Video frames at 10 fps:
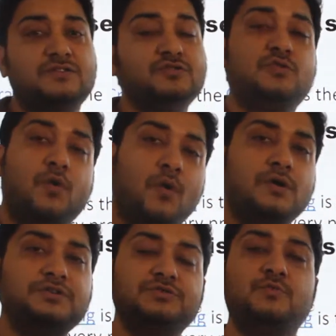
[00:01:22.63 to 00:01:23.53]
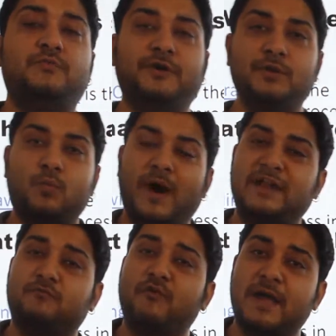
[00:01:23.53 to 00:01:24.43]
to go on to World
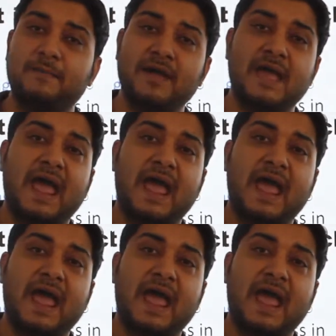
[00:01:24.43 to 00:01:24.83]
Wide Web